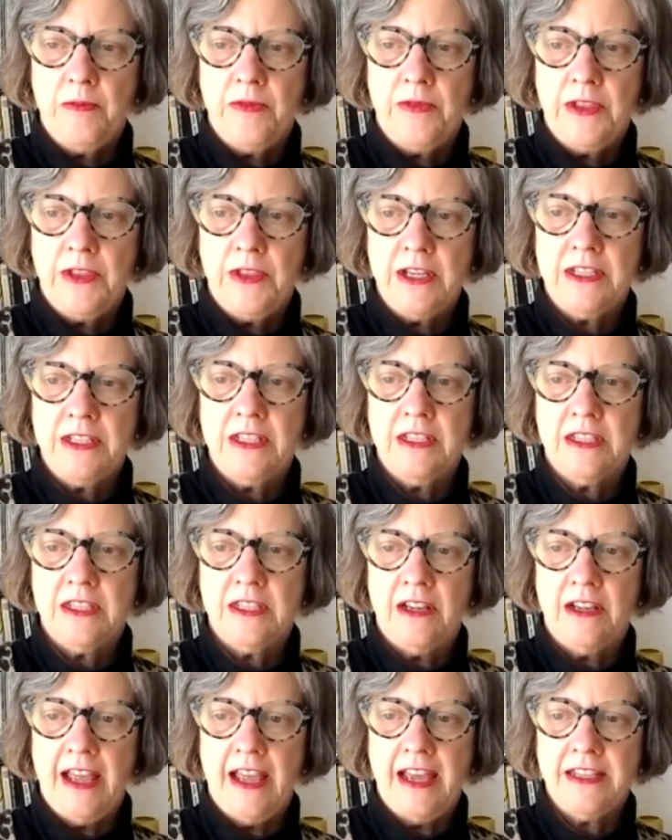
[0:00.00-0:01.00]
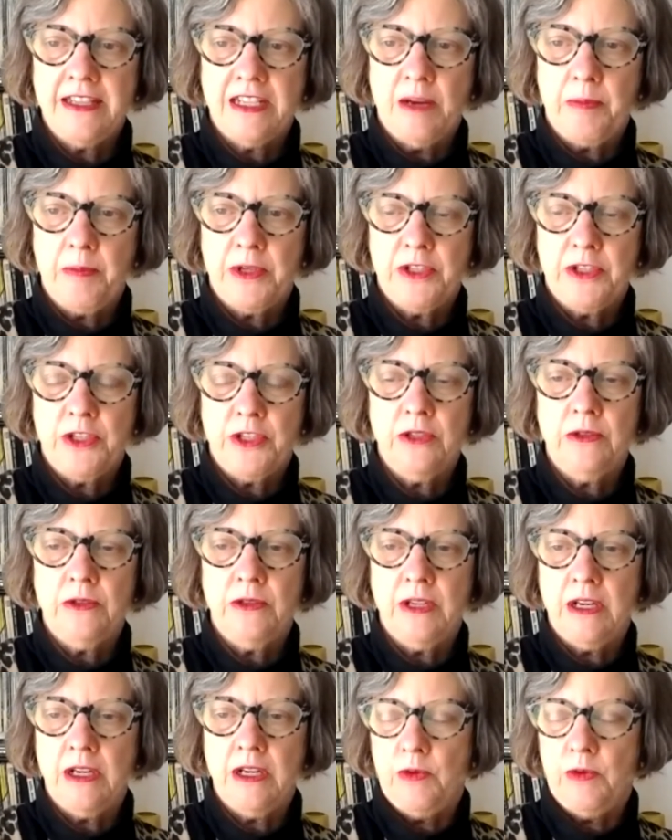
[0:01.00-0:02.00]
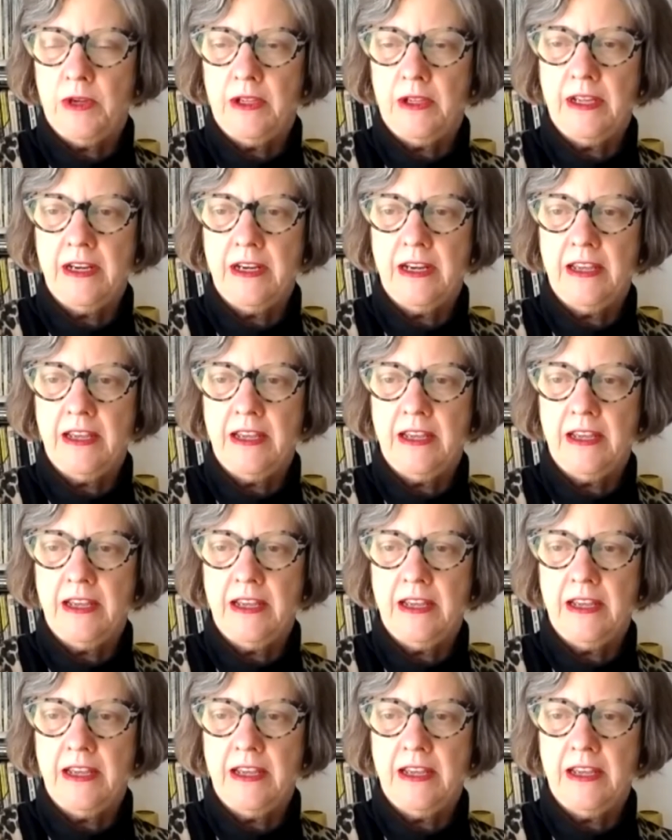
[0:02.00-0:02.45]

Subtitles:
this is the last opportunity, really,